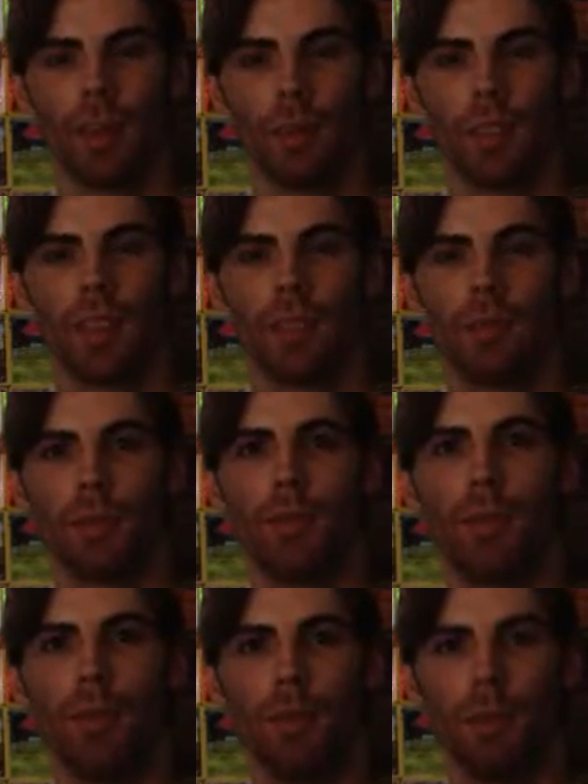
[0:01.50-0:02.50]
What's up,
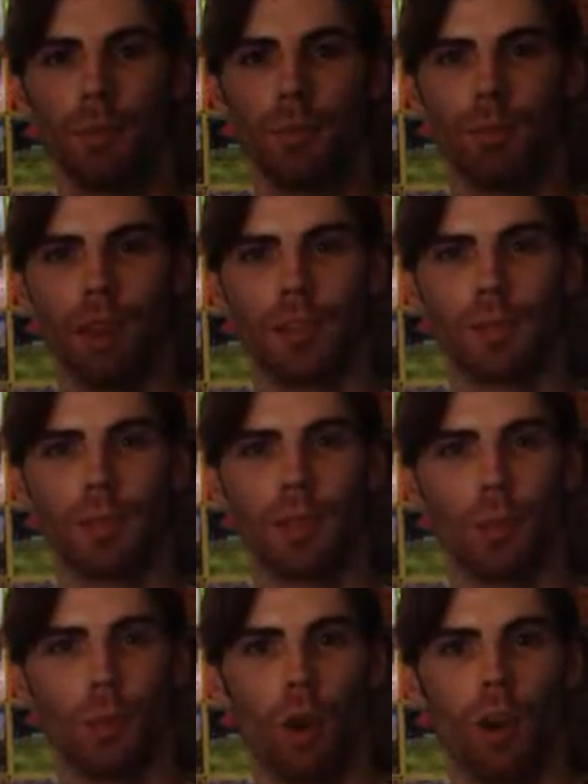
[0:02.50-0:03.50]
YouTube? It's Brett from
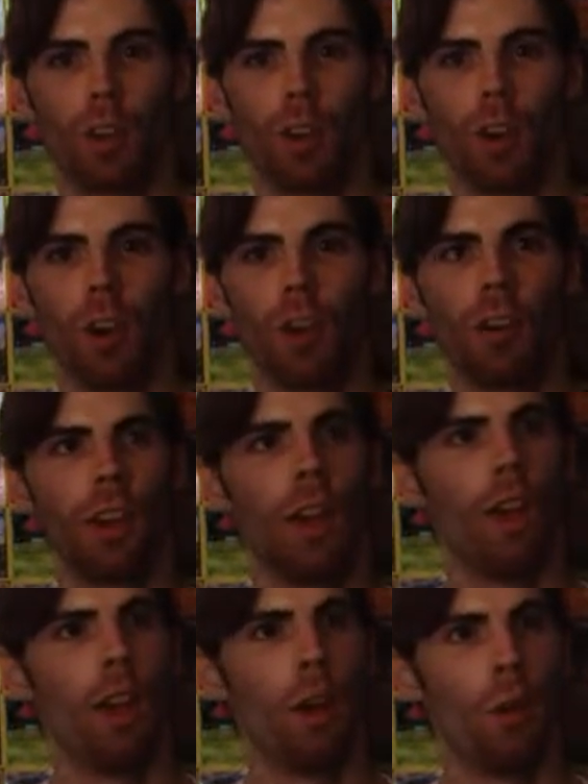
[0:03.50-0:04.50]
Team Wildcard
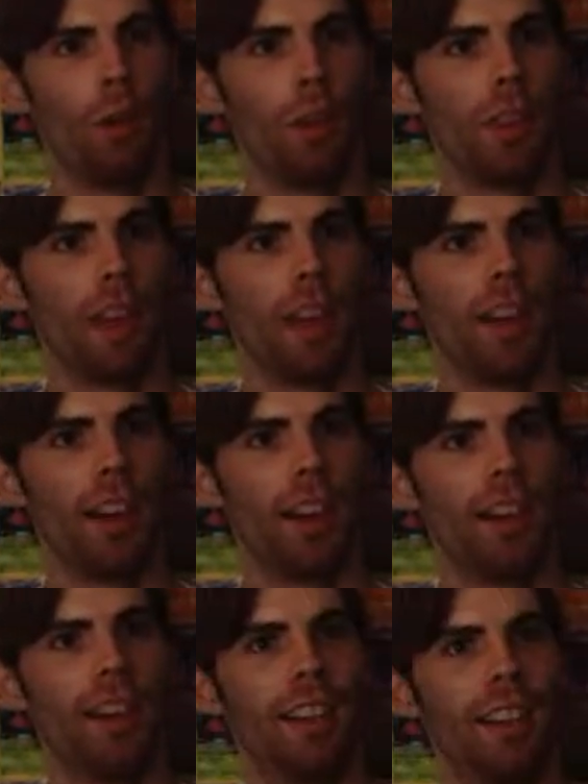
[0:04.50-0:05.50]
with
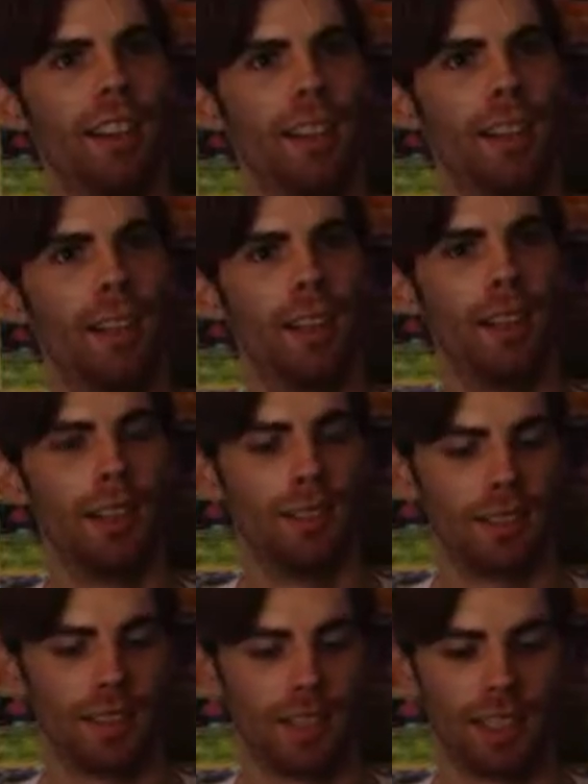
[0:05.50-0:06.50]
a
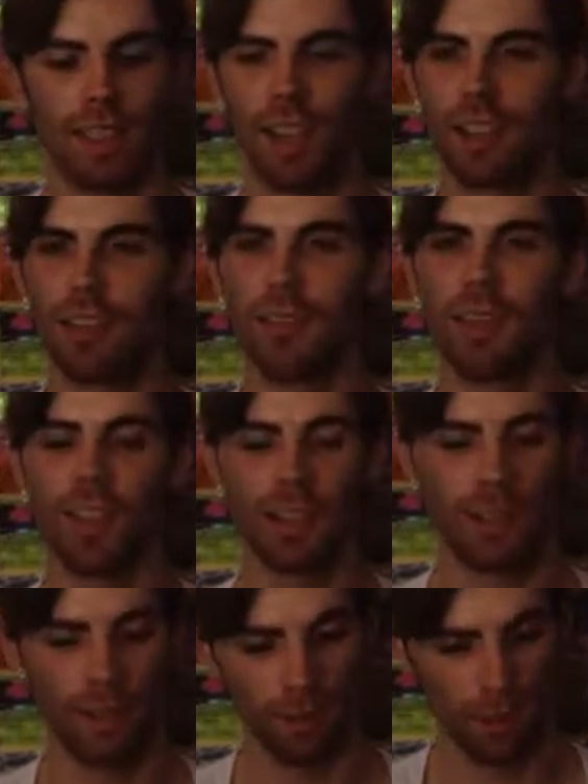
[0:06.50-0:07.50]
discussion
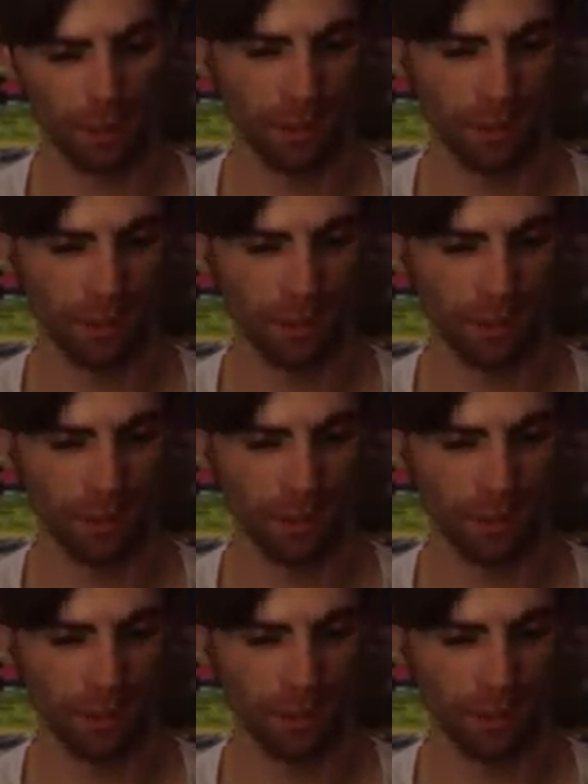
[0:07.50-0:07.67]
video